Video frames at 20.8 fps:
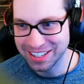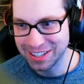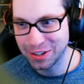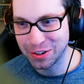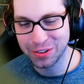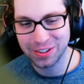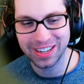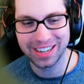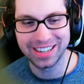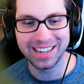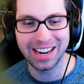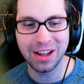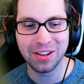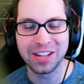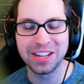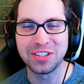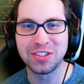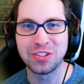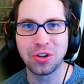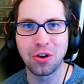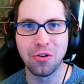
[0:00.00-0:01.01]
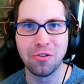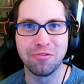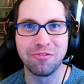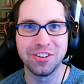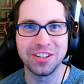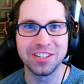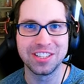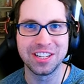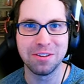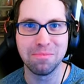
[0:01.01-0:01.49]
Okay, now let's go one,
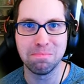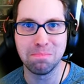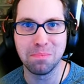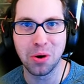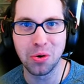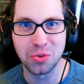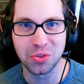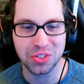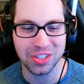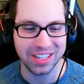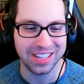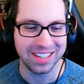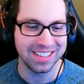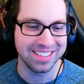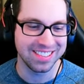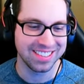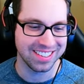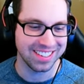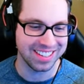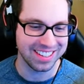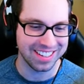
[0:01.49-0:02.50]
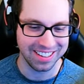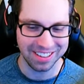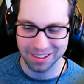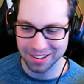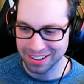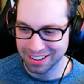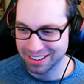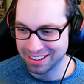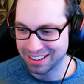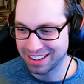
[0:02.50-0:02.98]
visit Mos
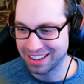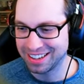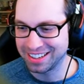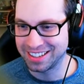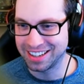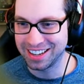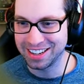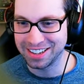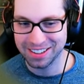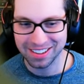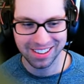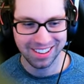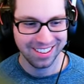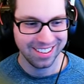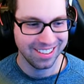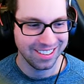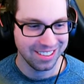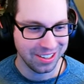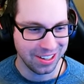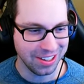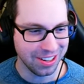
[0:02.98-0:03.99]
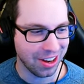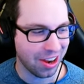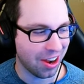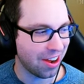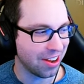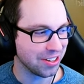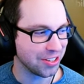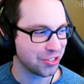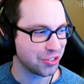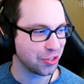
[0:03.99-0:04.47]
Eisley and get get
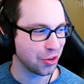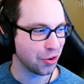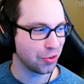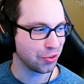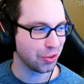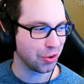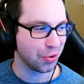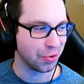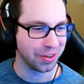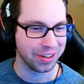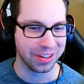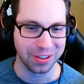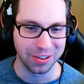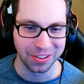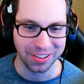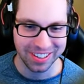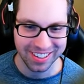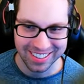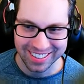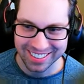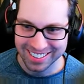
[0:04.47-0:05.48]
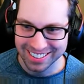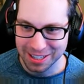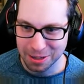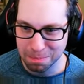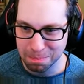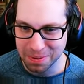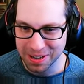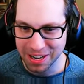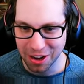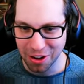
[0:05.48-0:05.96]
Han Solo here
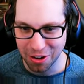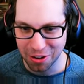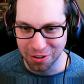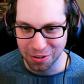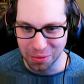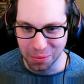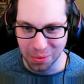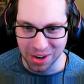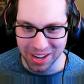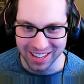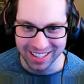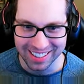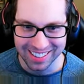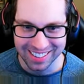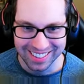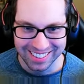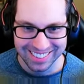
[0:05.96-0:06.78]
and be on our way. Up,